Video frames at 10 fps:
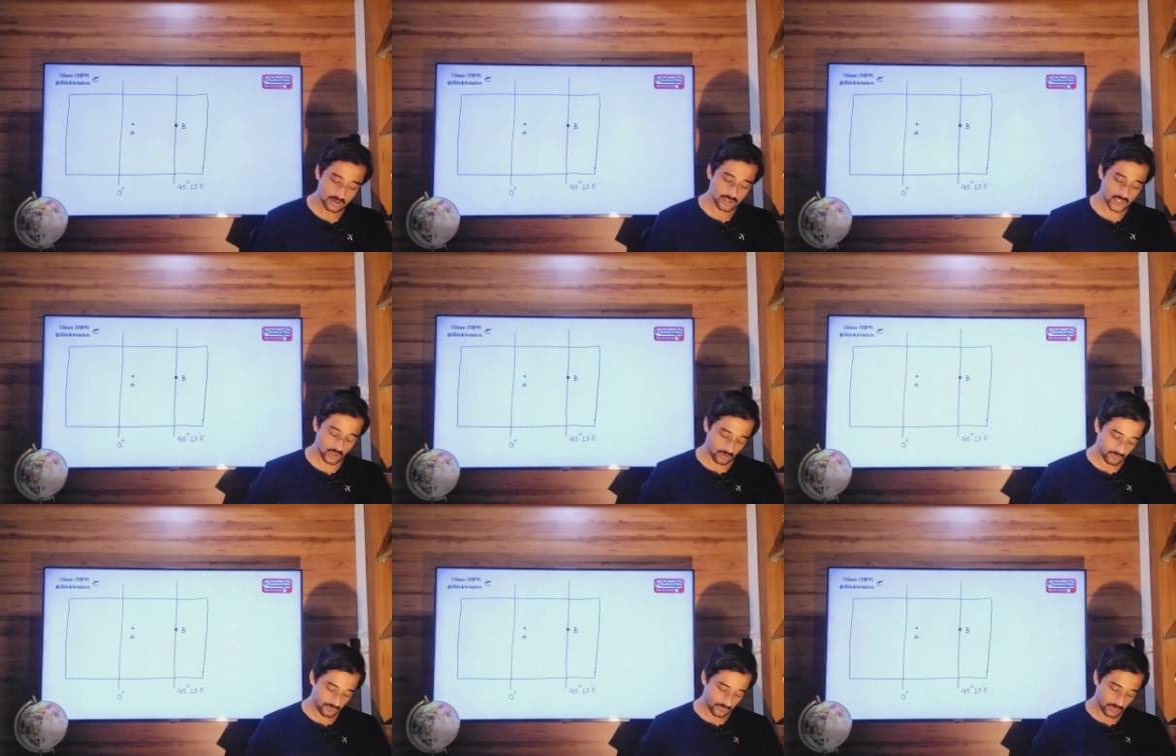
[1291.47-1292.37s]
So
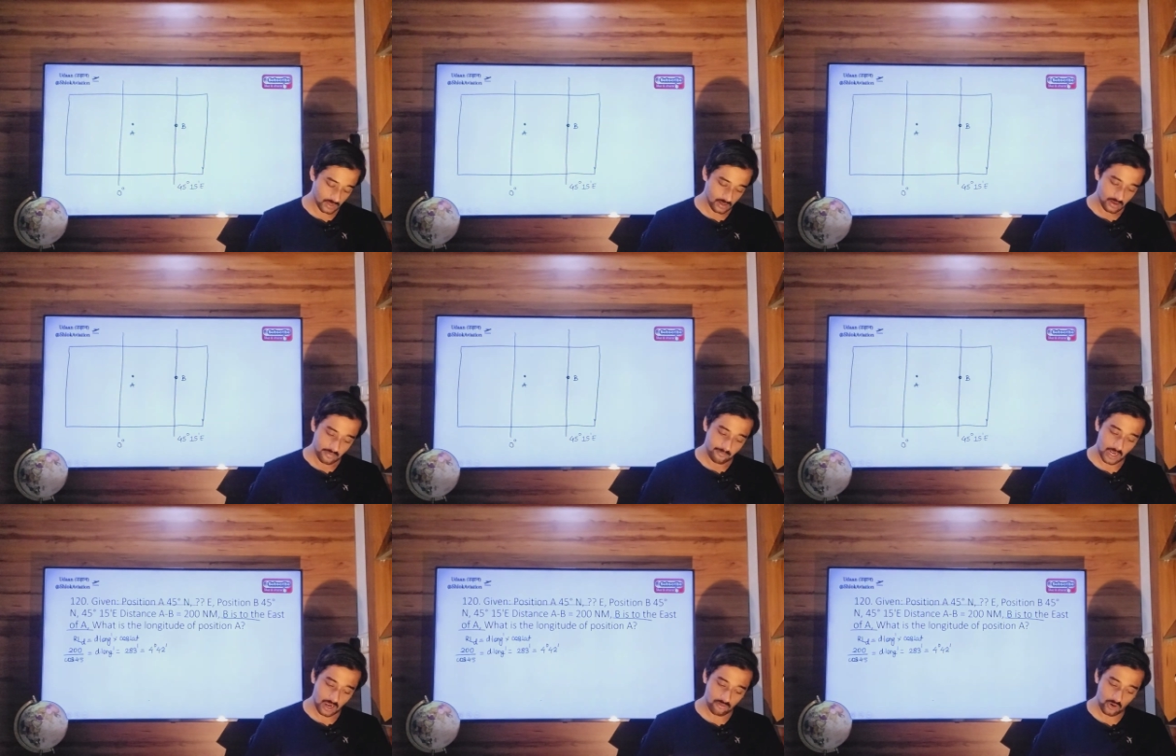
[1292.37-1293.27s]

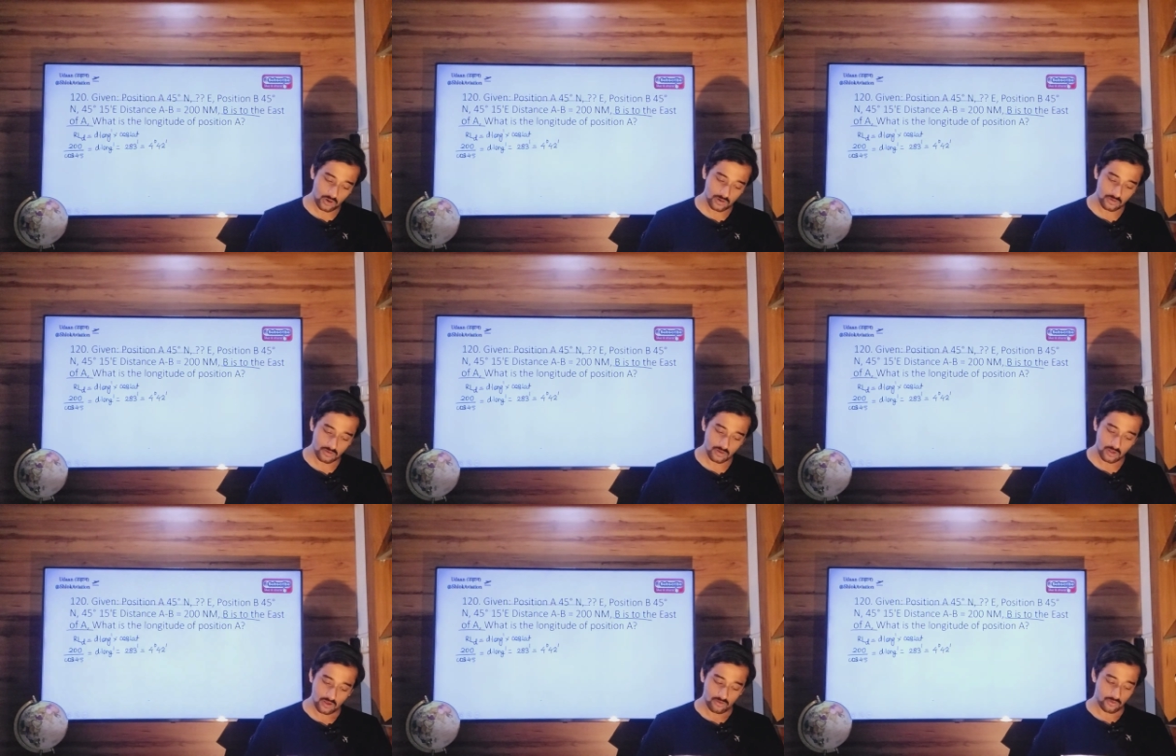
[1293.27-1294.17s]
Bravo
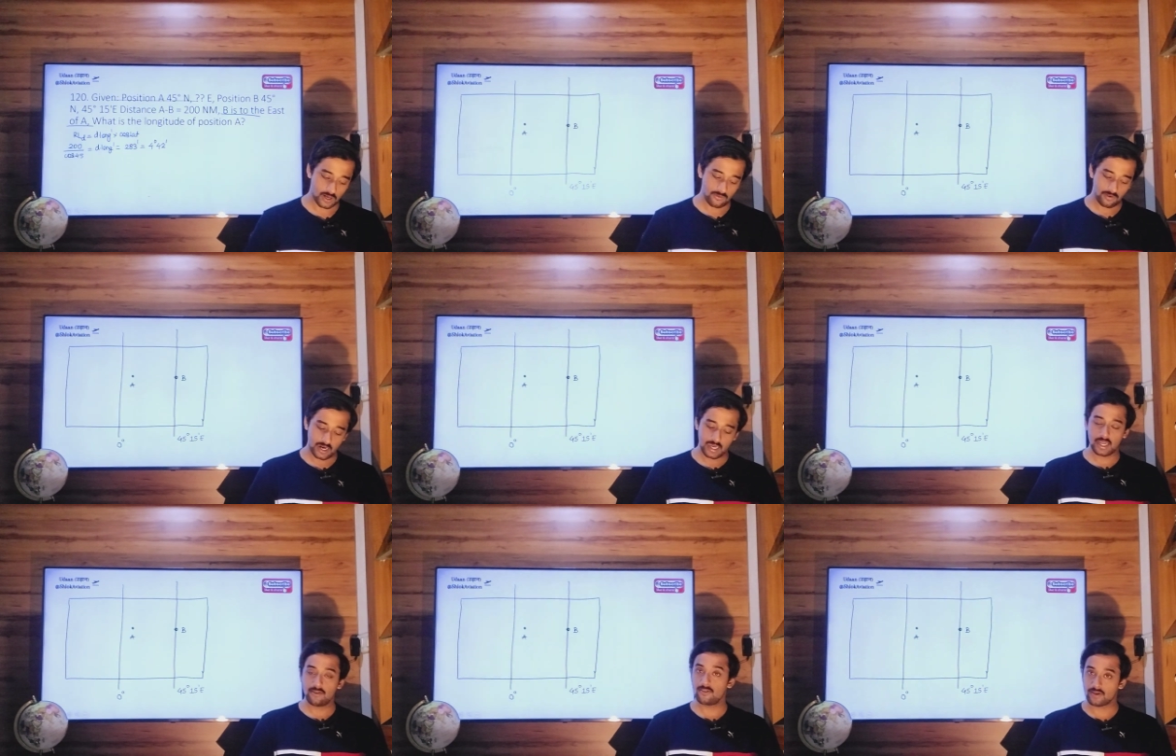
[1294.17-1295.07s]
45
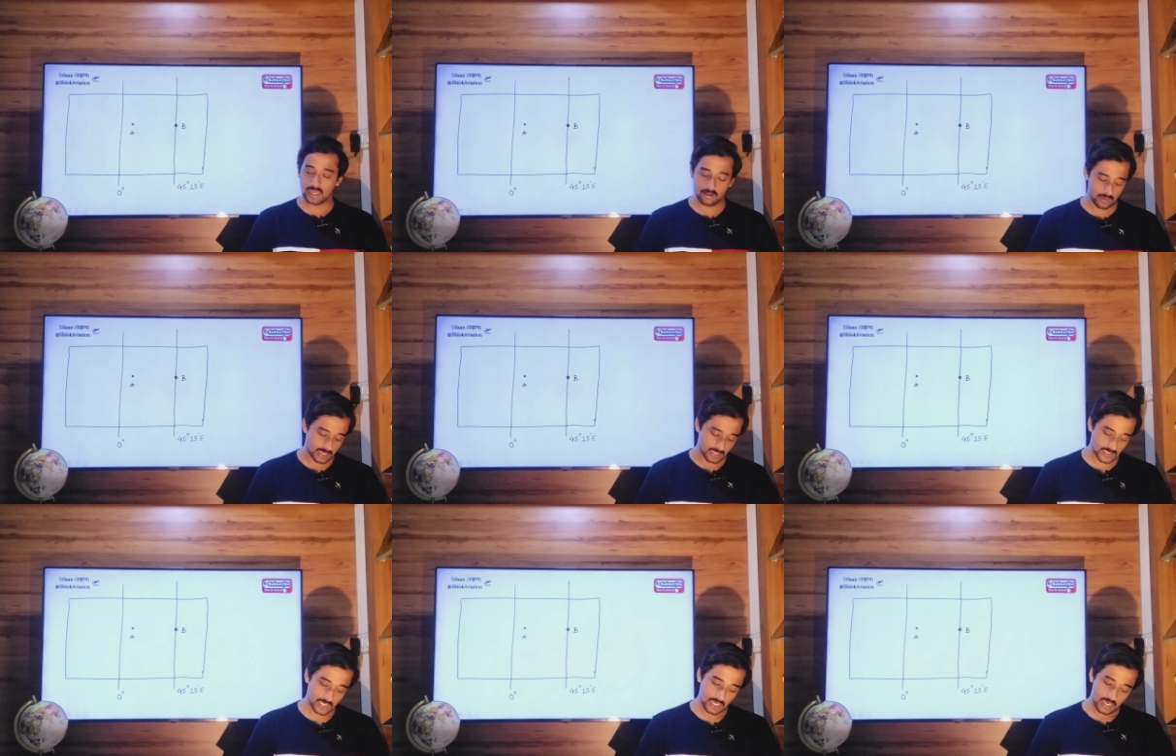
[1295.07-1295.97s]
degree 15
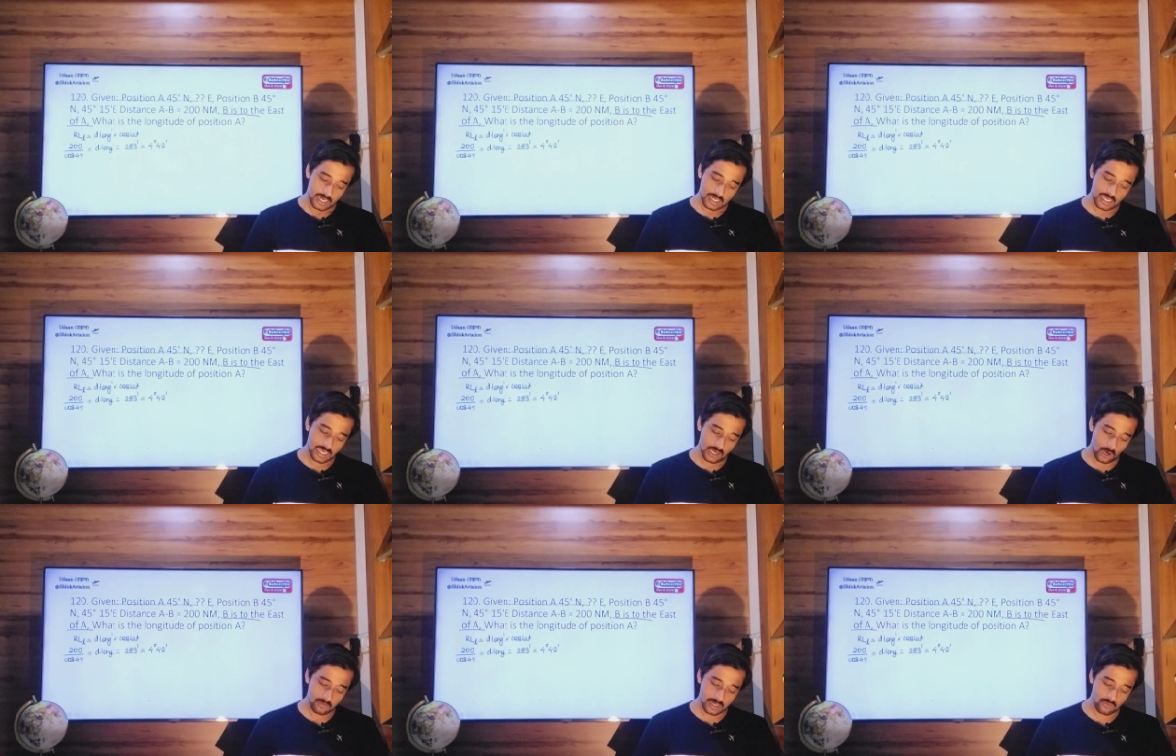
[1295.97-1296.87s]
minutes. D
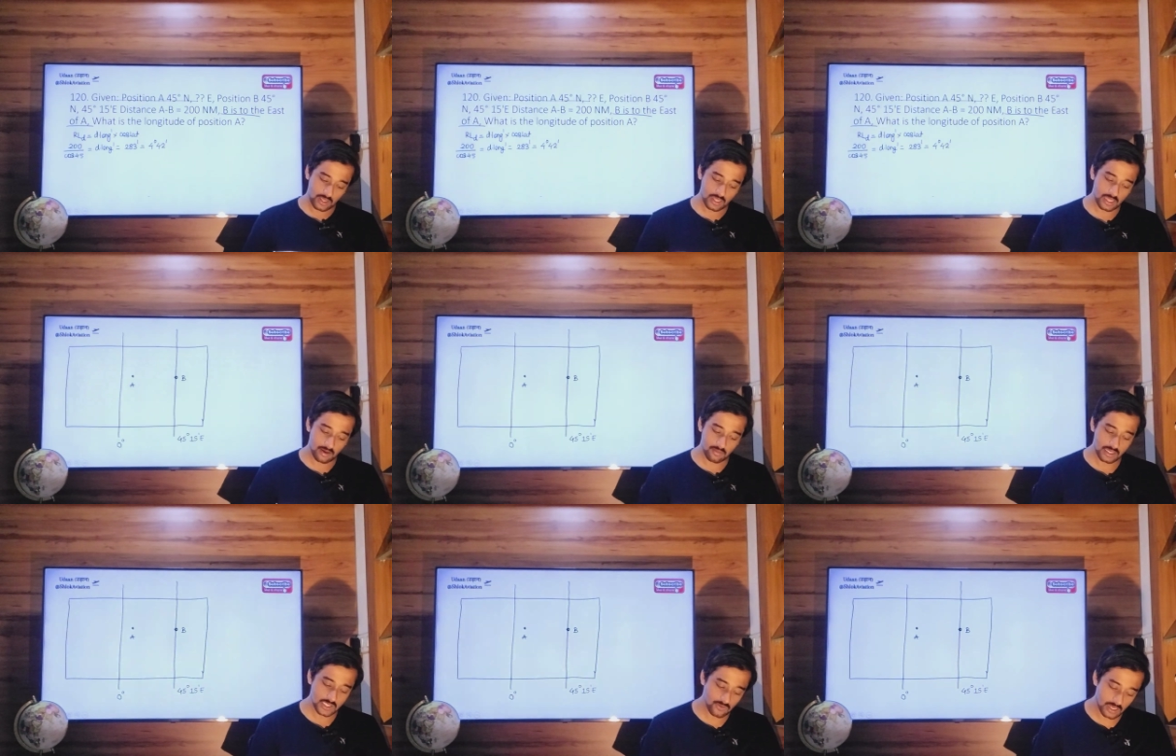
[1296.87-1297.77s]
long between them
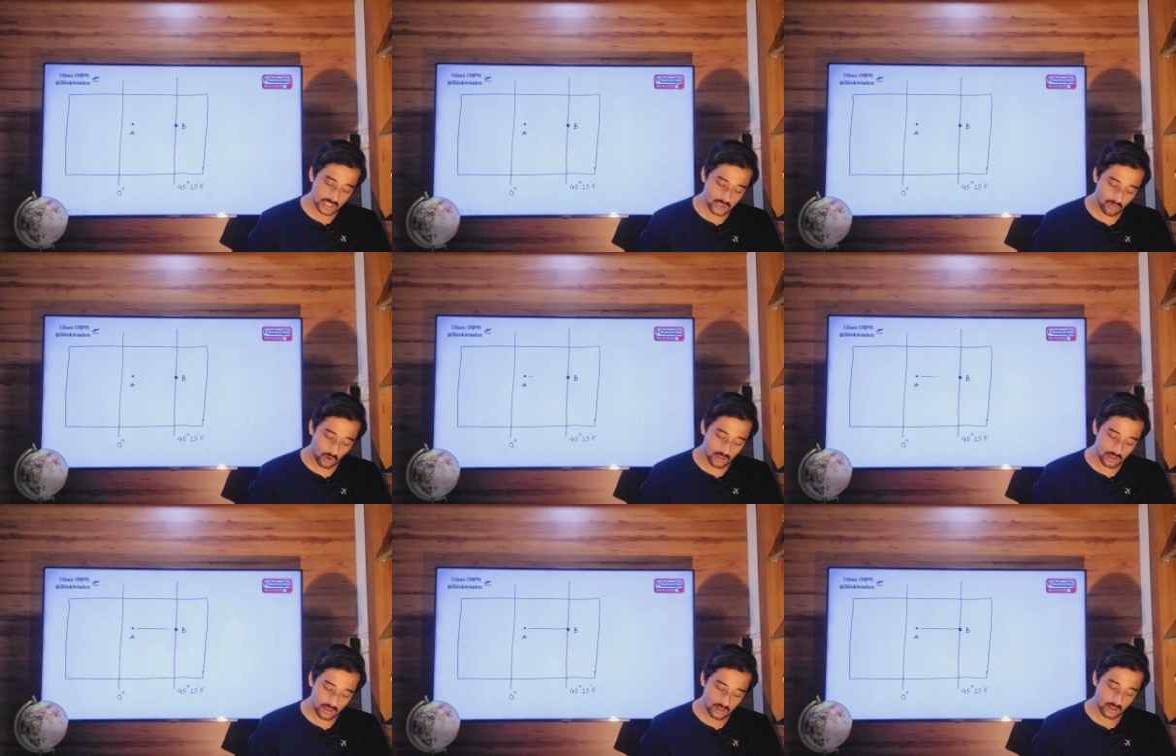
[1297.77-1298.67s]
is very small.
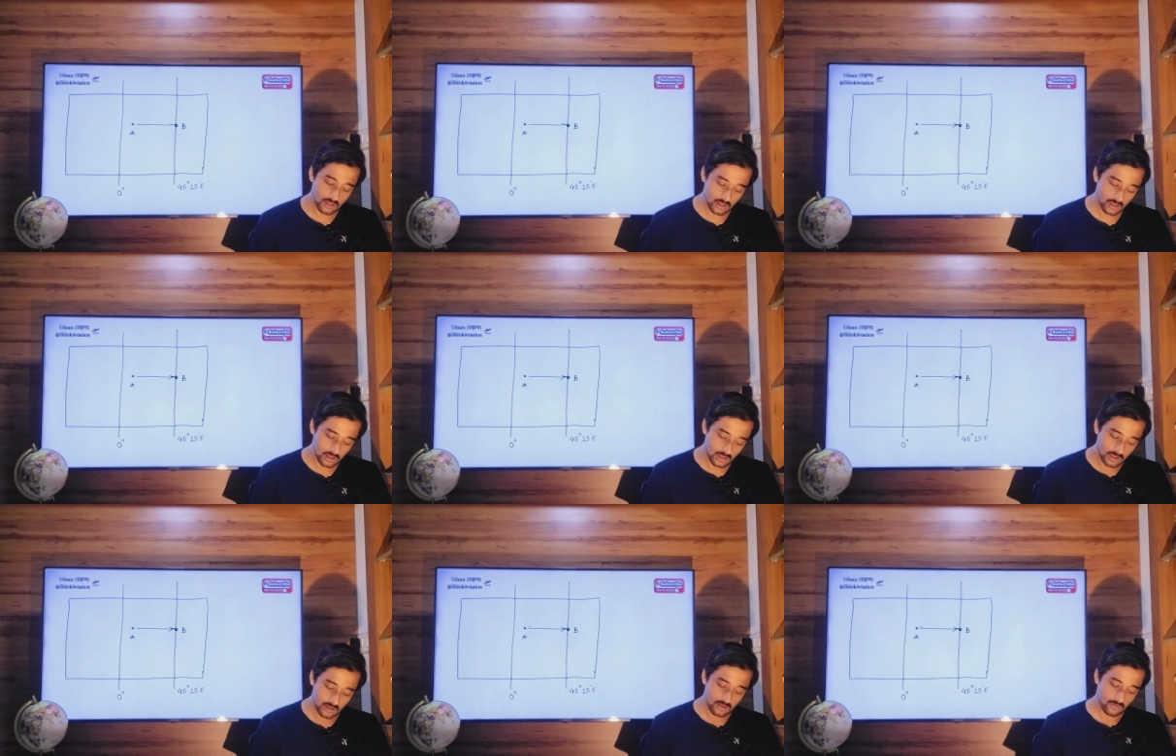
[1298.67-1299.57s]

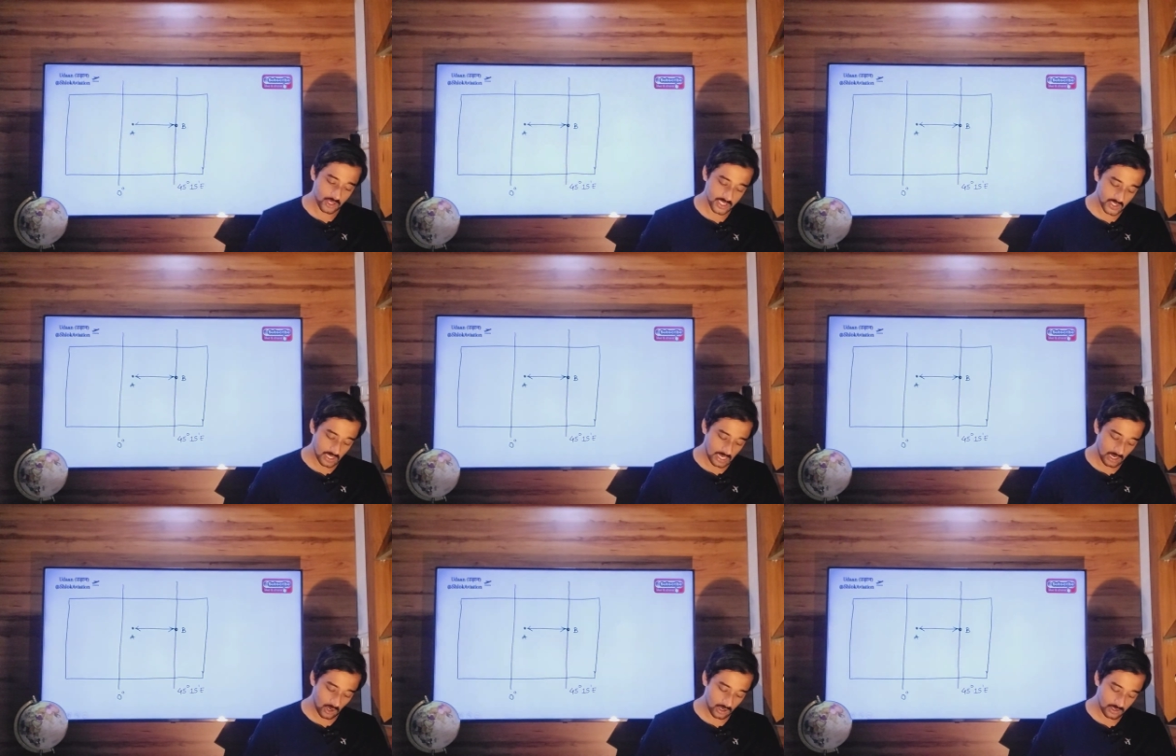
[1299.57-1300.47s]
What is the D
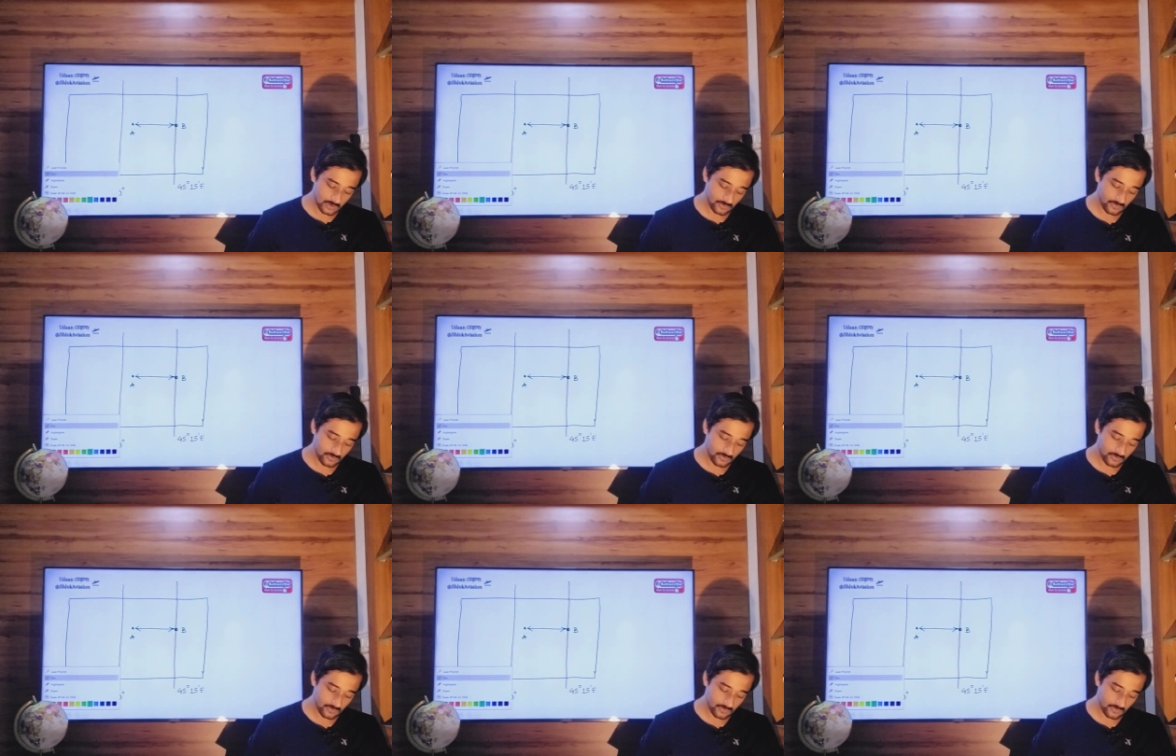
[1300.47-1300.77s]
long?